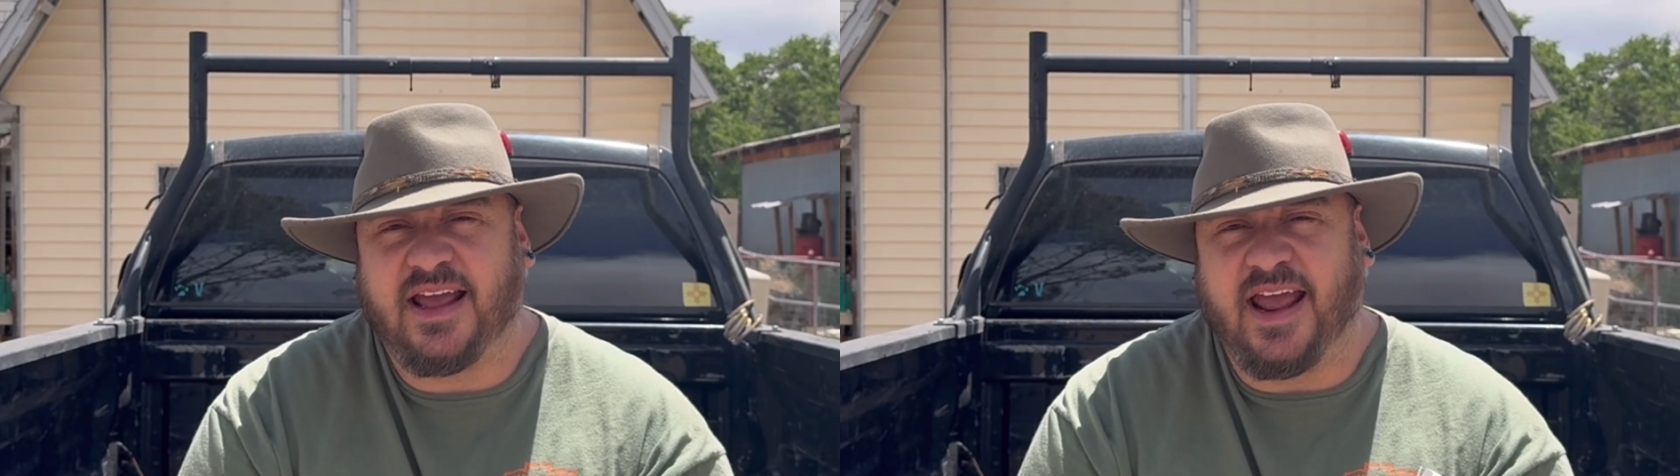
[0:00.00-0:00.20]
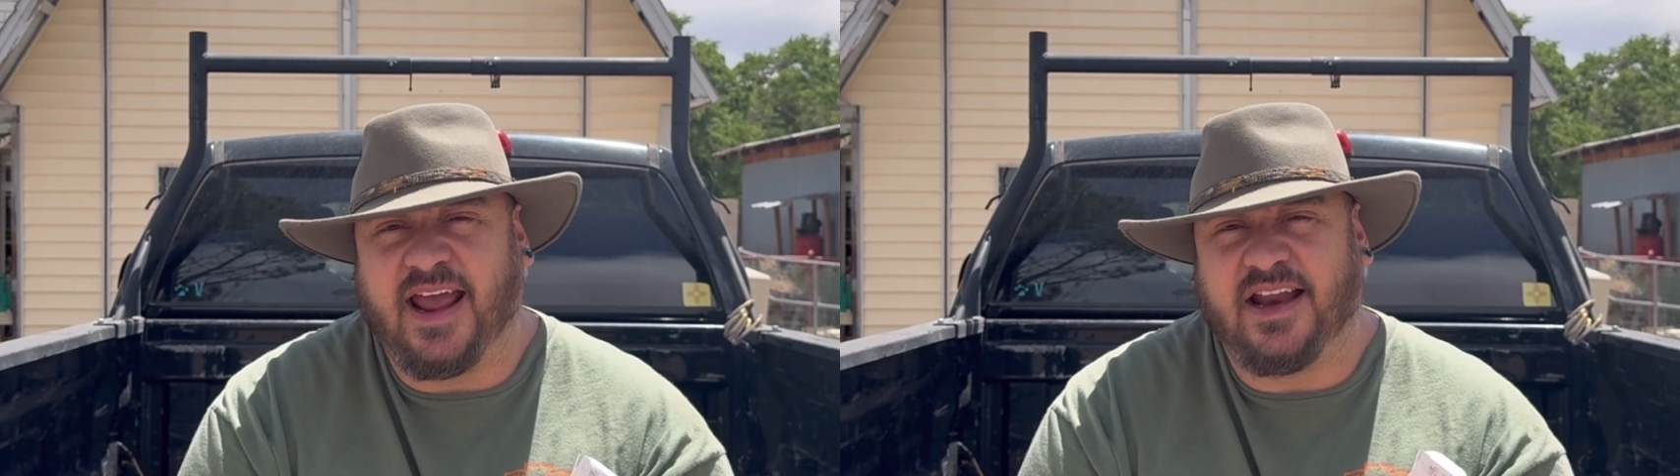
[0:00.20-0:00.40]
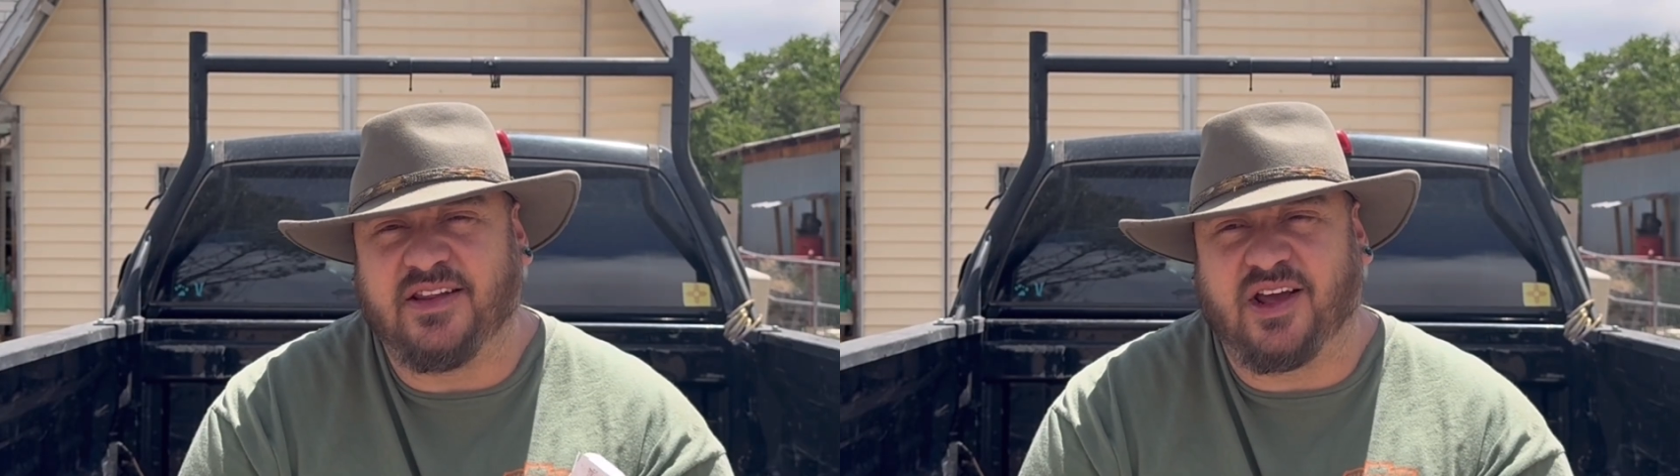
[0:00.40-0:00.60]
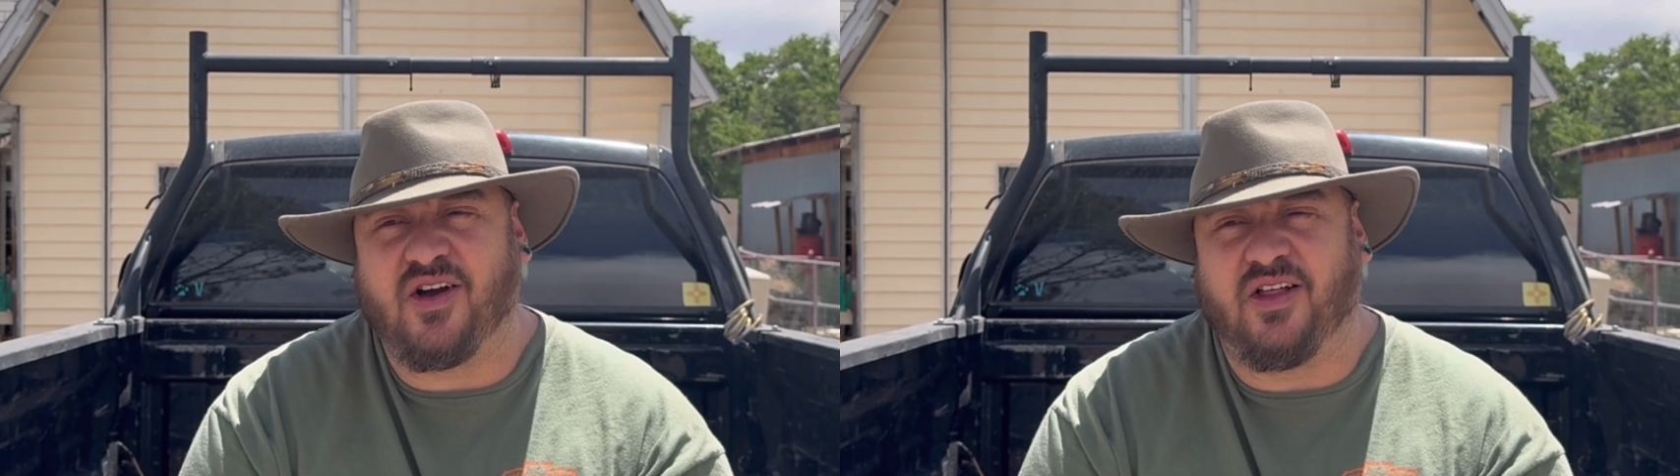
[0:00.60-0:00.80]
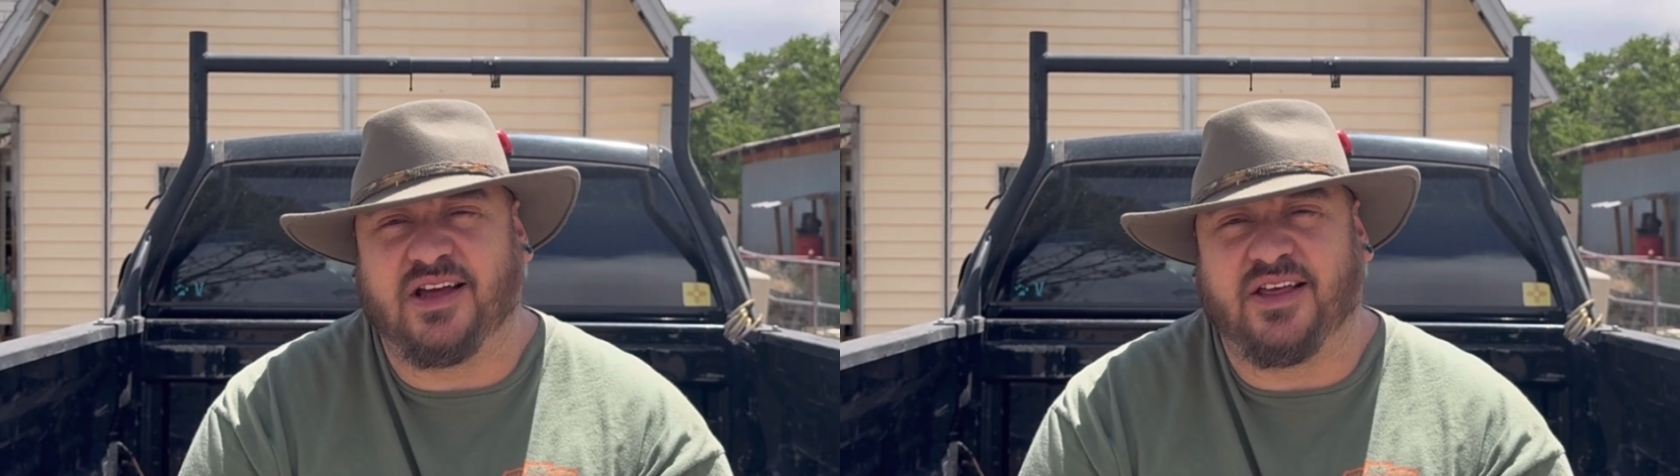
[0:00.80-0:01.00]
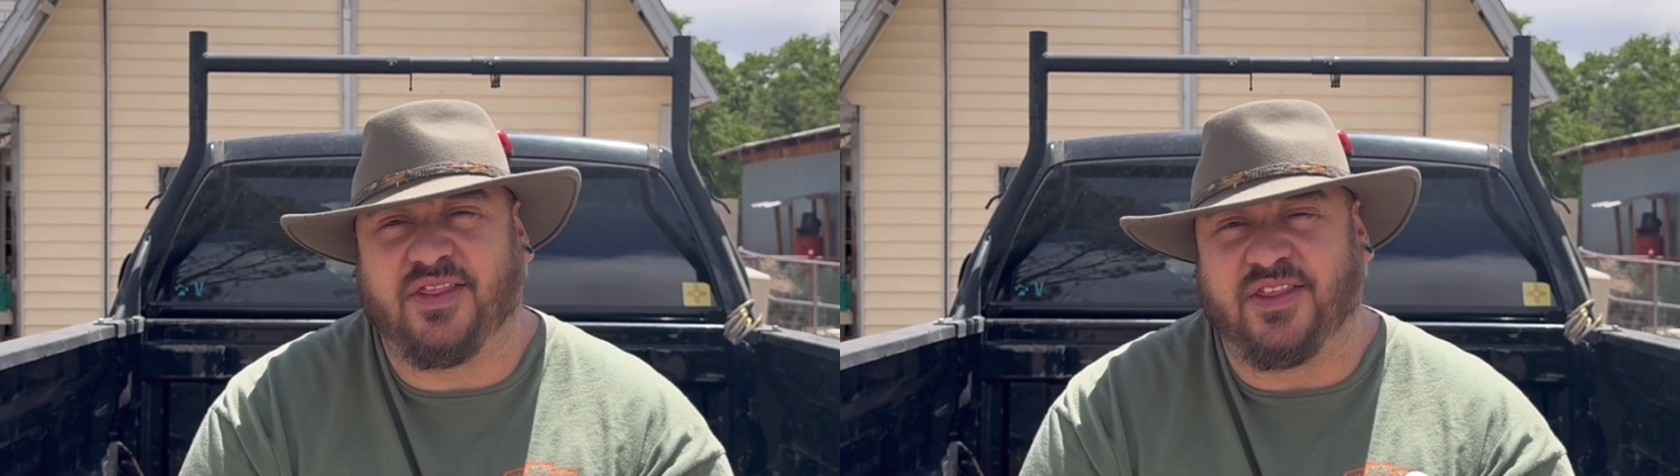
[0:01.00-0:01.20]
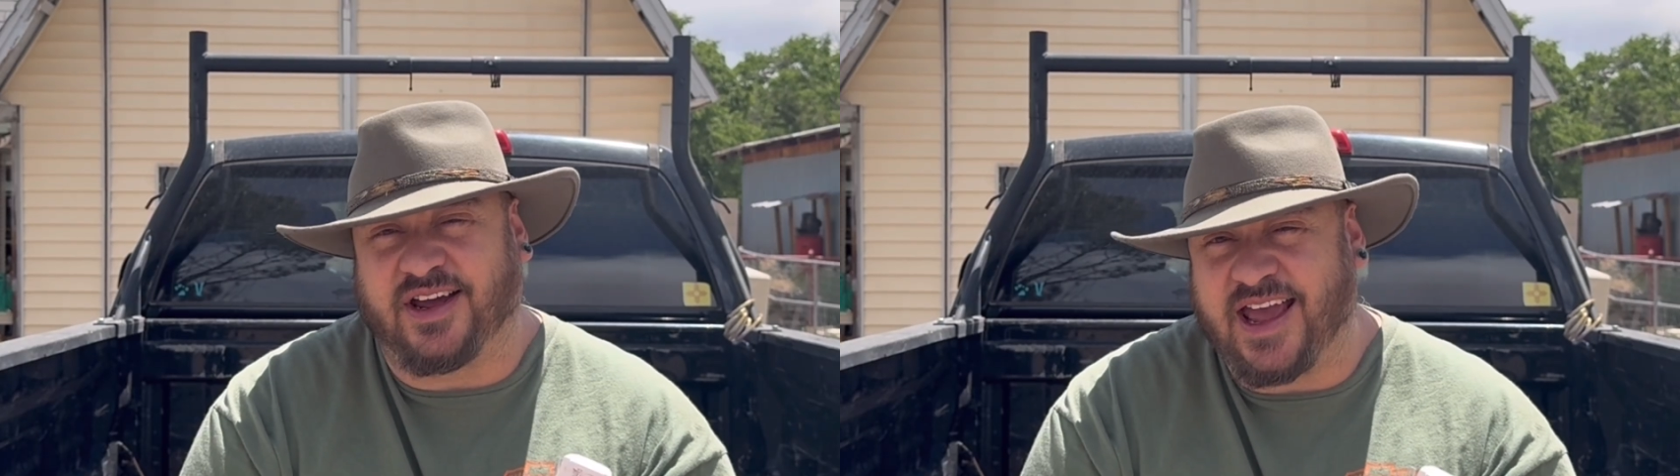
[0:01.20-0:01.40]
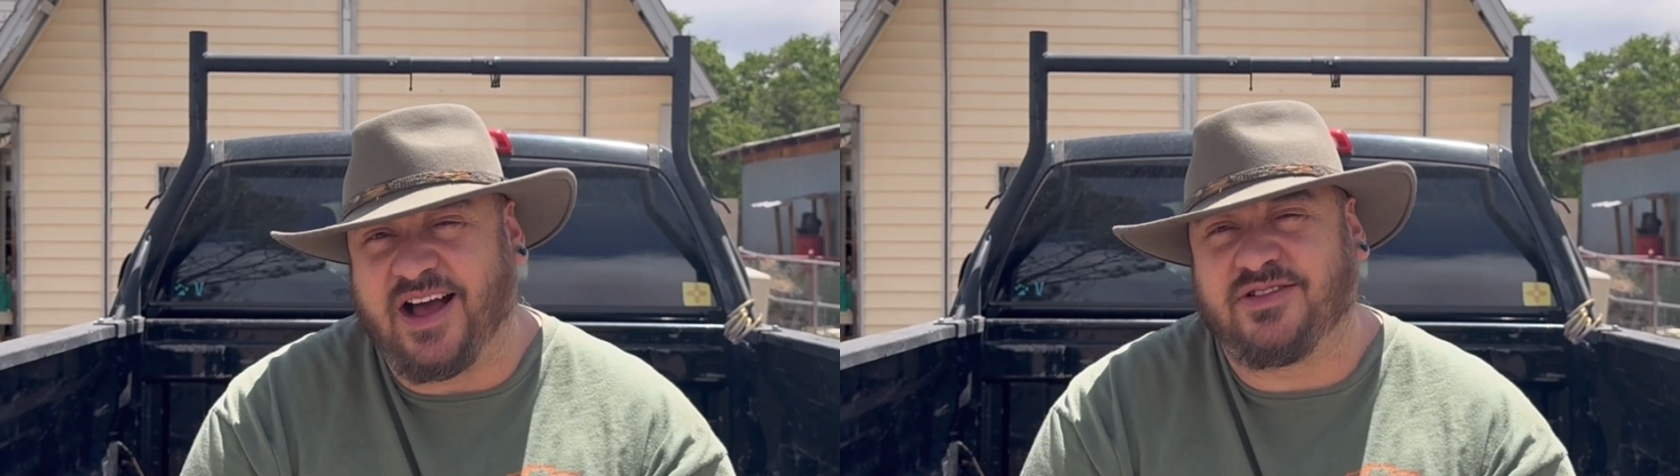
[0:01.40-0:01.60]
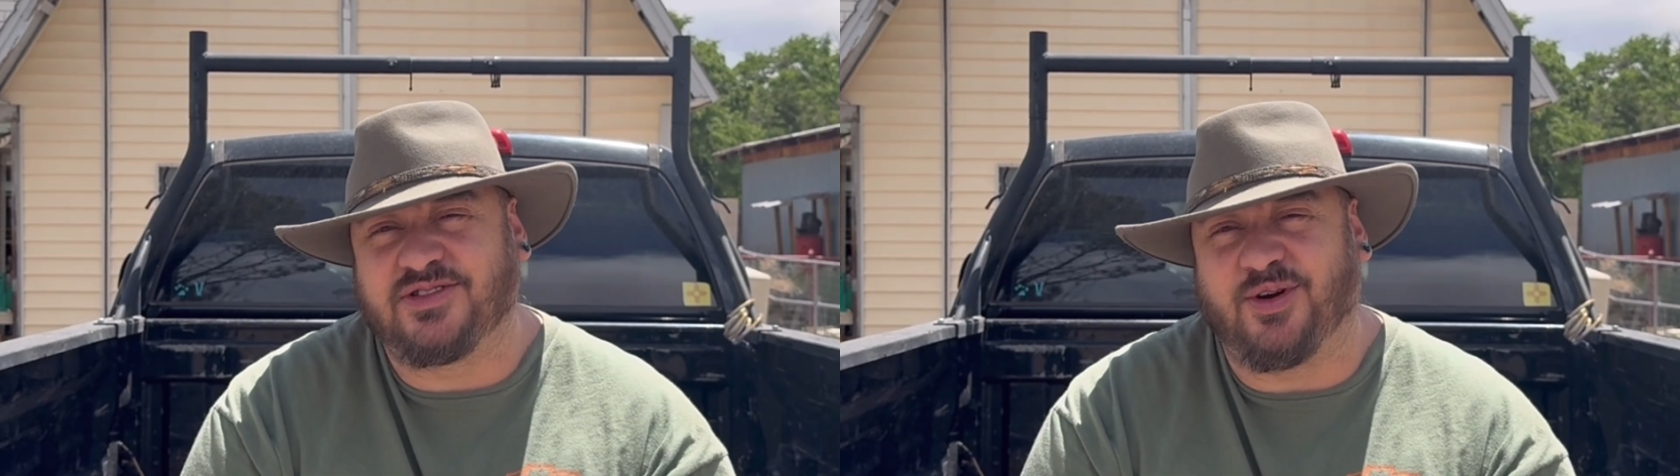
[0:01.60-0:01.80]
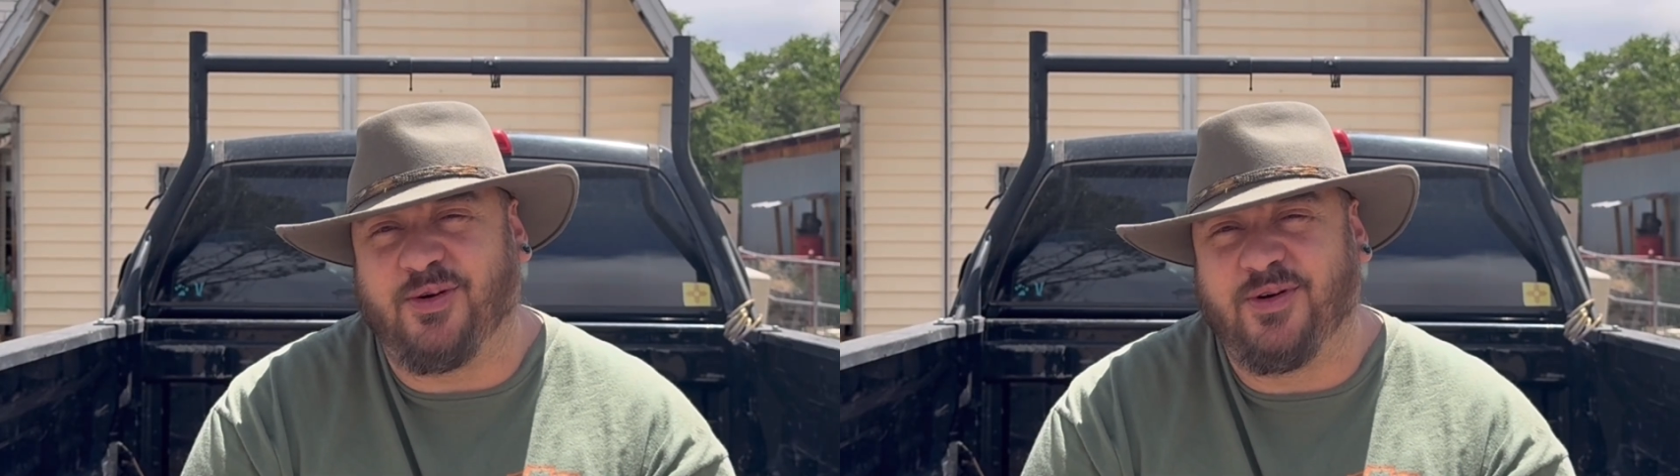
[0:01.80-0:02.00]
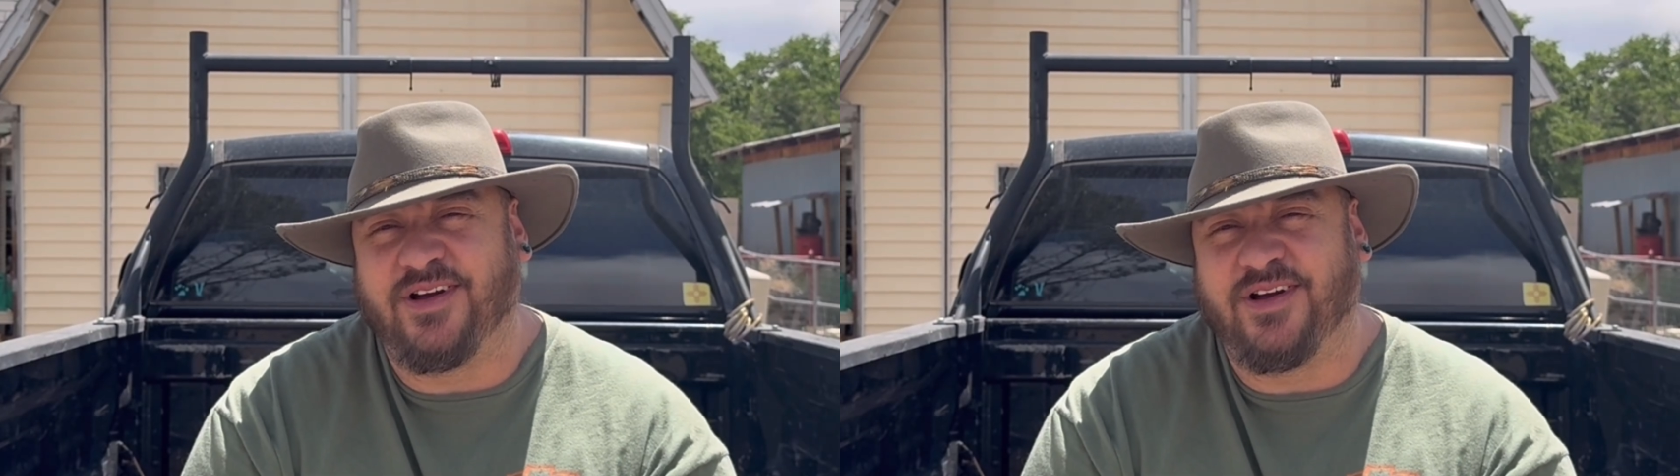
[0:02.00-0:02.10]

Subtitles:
and they call it the Cowso.